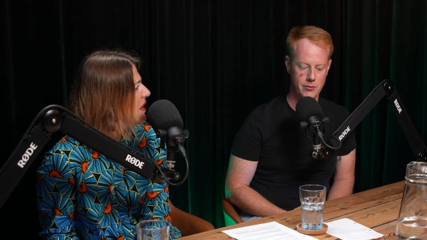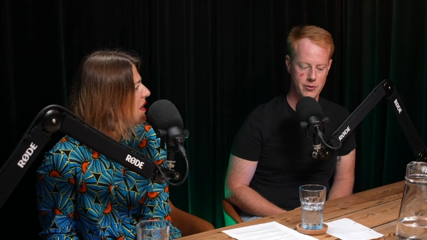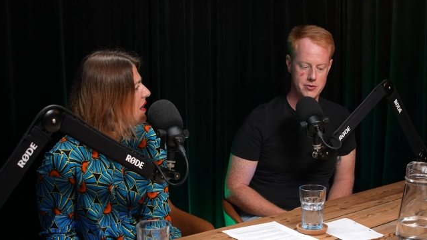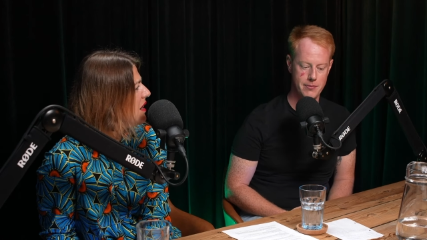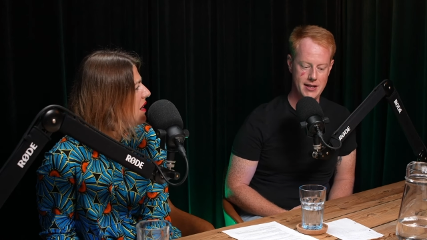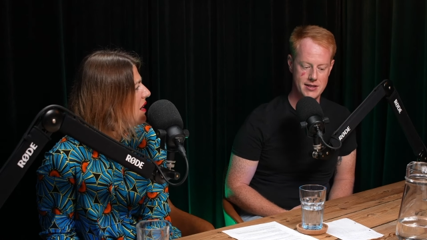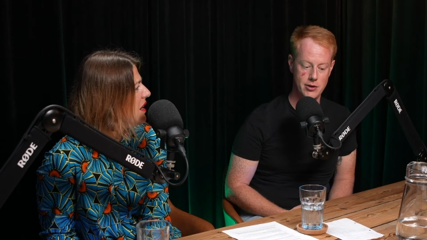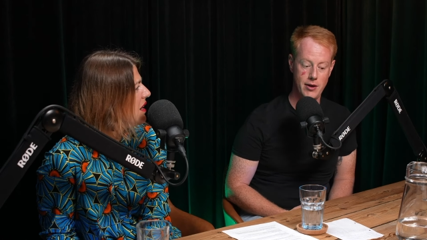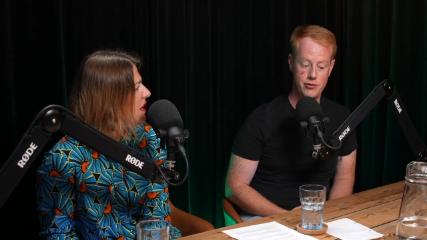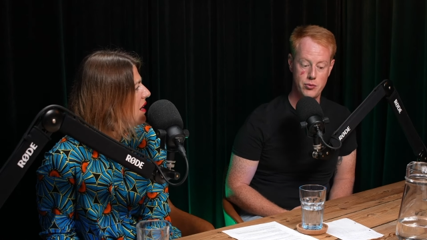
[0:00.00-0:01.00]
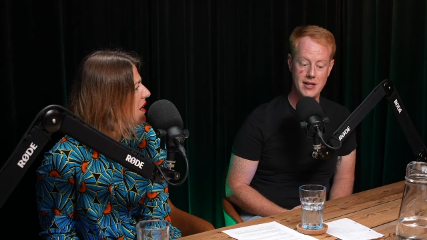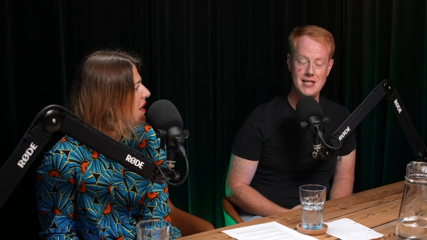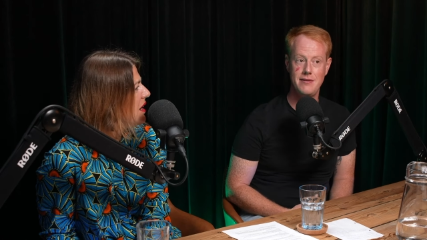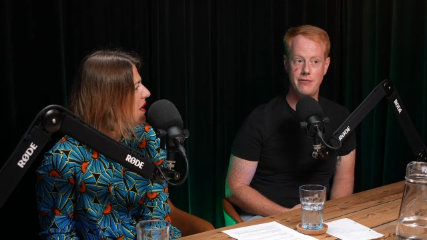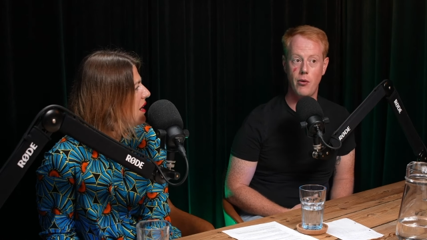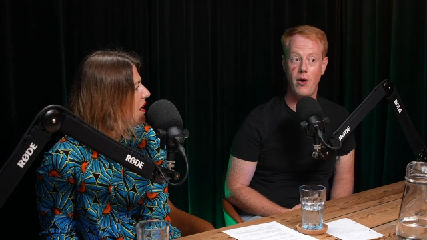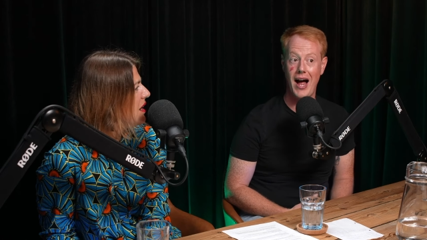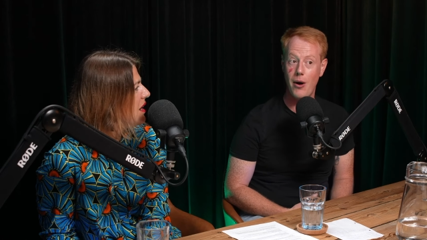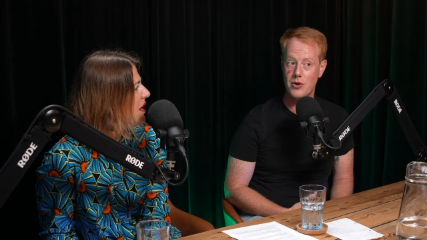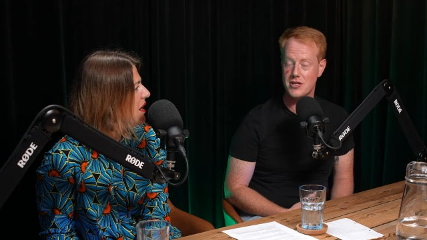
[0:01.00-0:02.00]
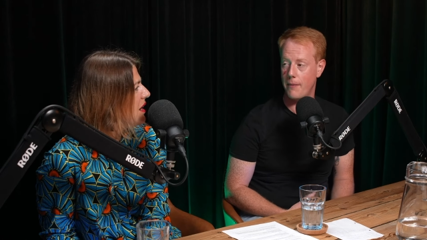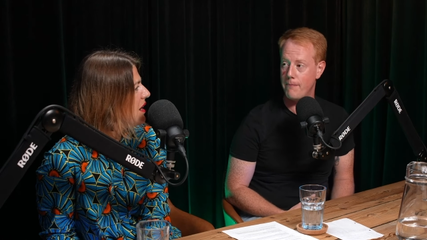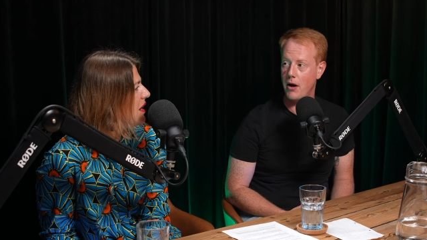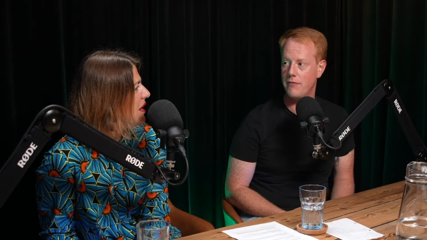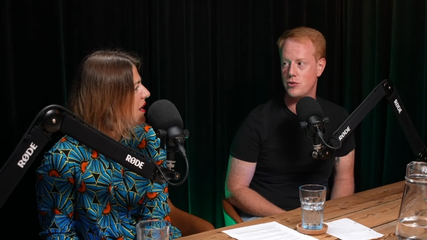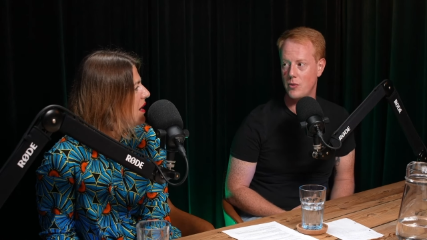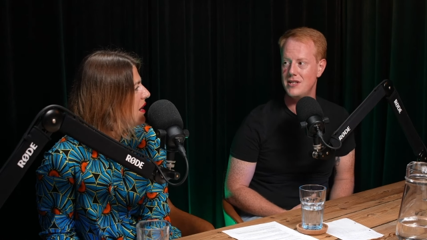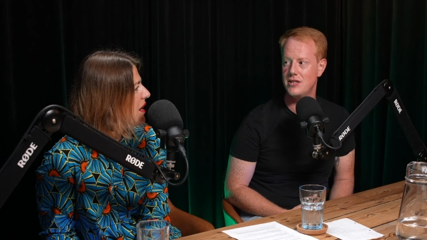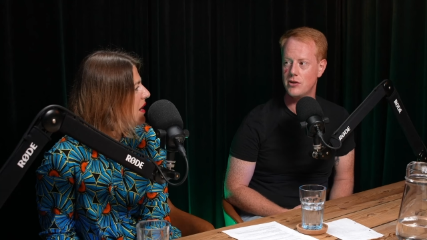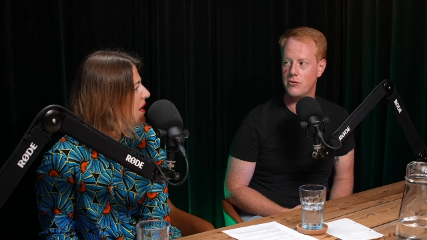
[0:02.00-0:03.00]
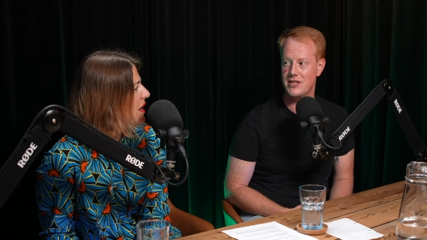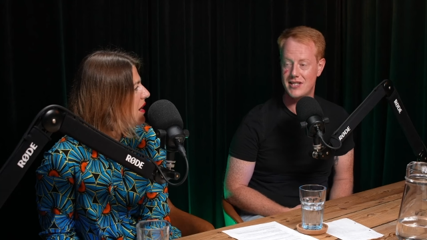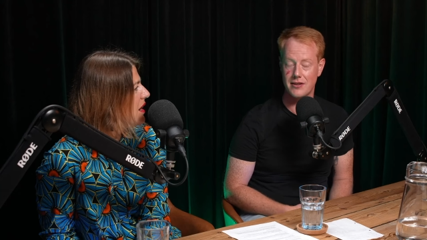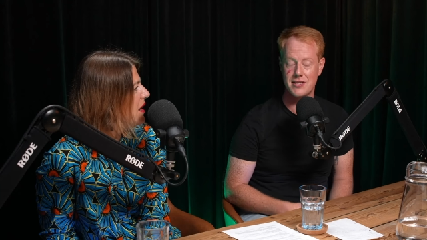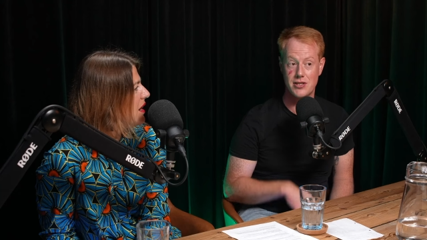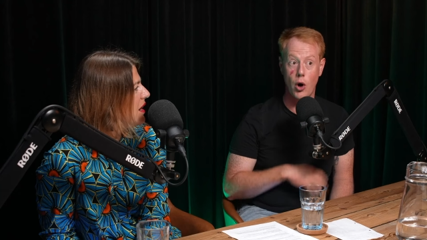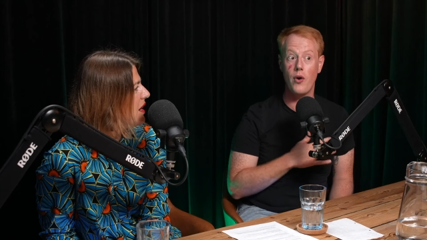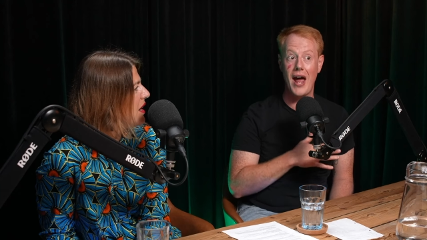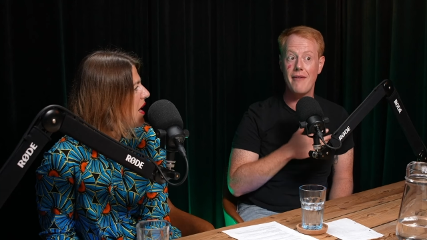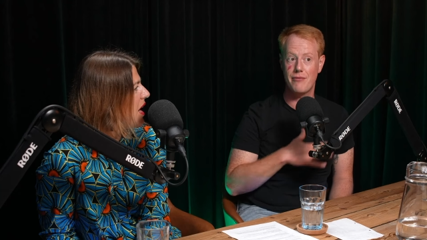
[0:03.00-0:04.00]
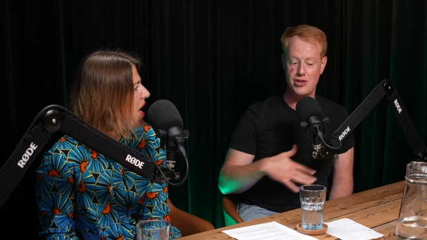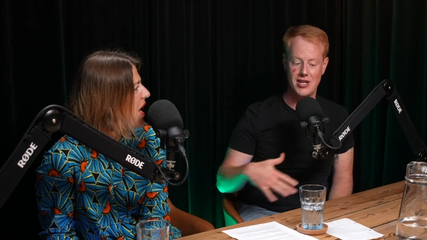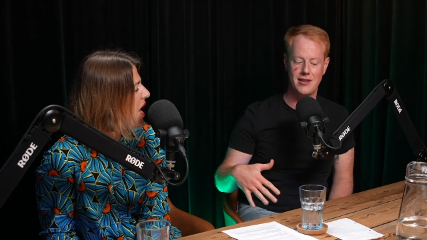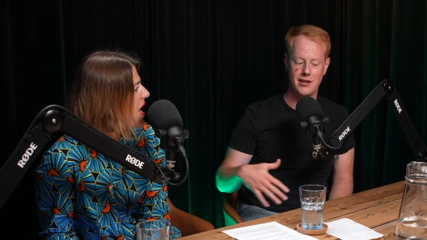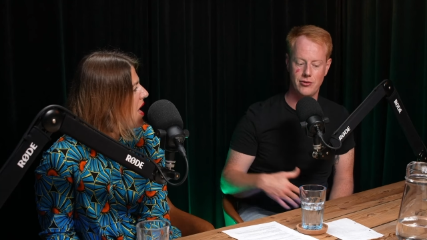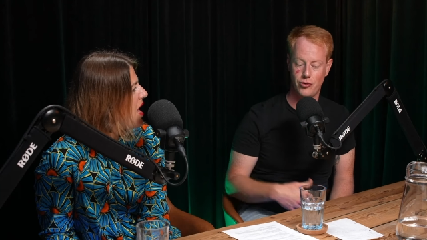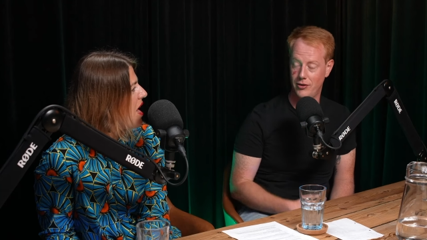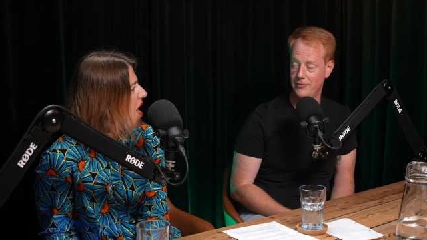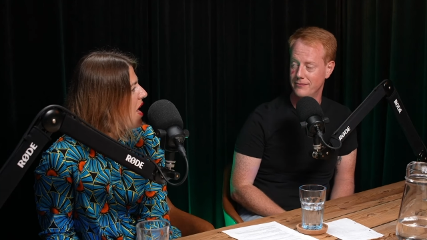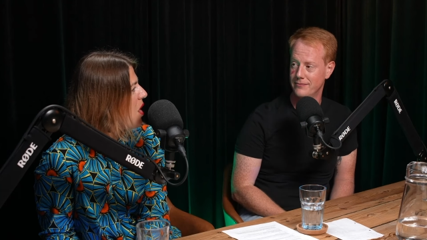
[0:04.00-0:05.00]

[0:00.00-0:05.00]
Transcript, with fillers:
Speaker 1: which means that you have 24 hours above 20 degrees Celsius on average in the country.